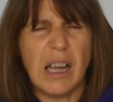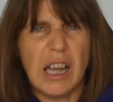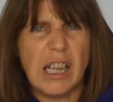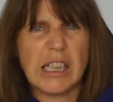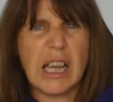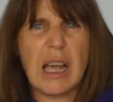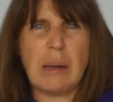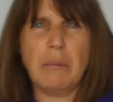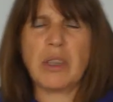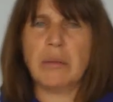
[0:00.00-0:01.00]
At
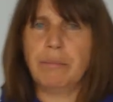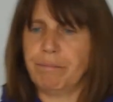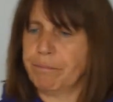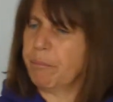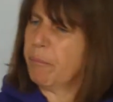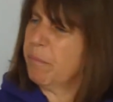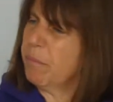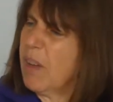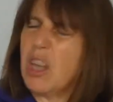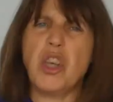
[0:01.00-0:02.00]
times,
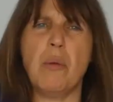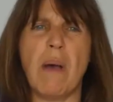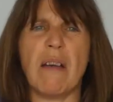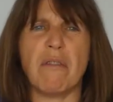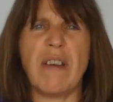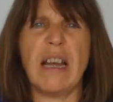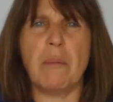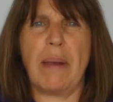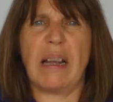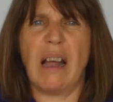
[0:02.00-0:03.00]
you might feel a
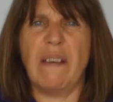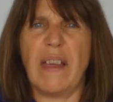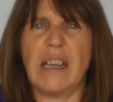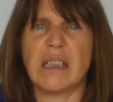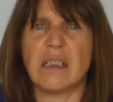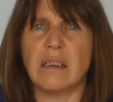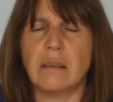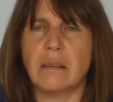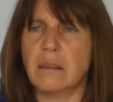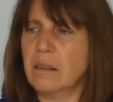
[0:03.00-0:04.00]
bit like this.
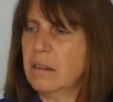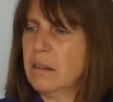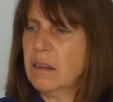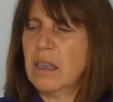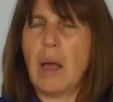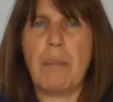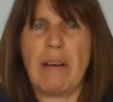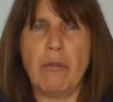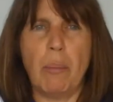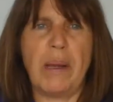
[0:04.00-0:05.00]
A
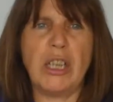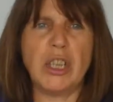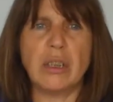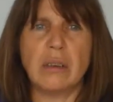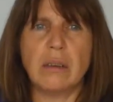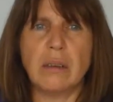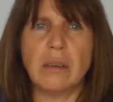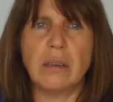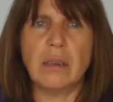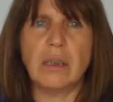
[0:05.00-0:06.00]
bit rubbish.
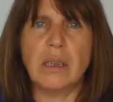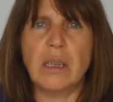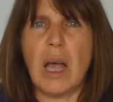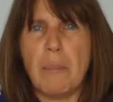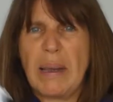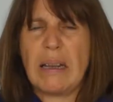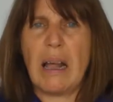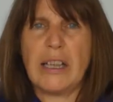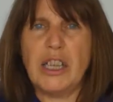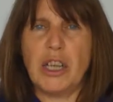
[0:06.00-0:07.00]
A bit
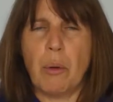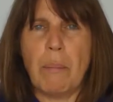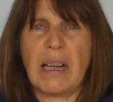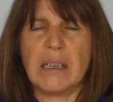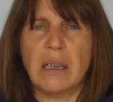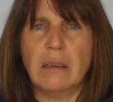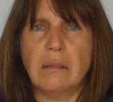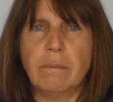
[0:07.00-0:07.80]
like you don't matter.